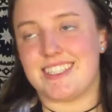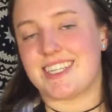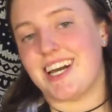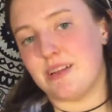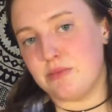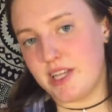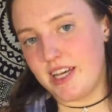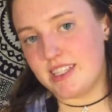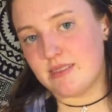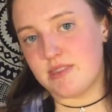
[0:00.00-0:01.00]
it's kind of
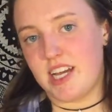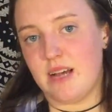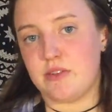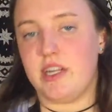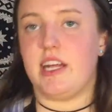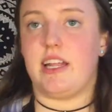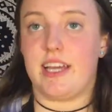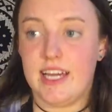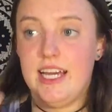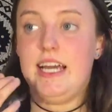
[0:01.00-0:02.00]
bland sometimes, eating like